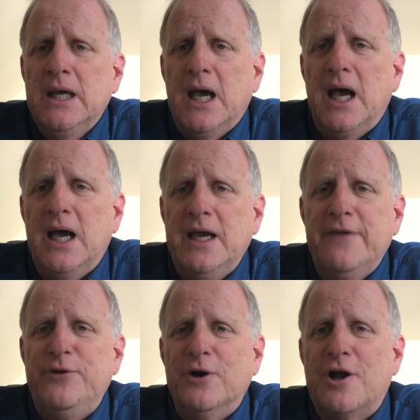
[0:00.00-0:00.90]

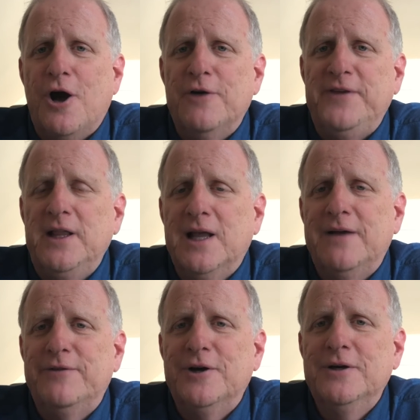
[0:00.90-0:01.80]
If you're a coffee
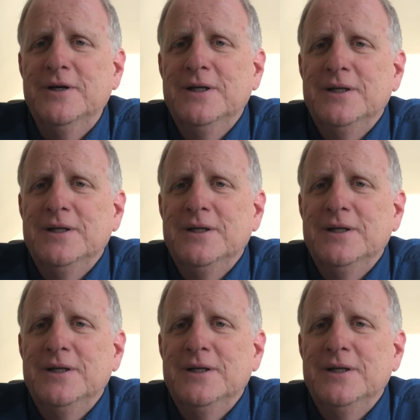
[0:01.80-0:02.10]
lover,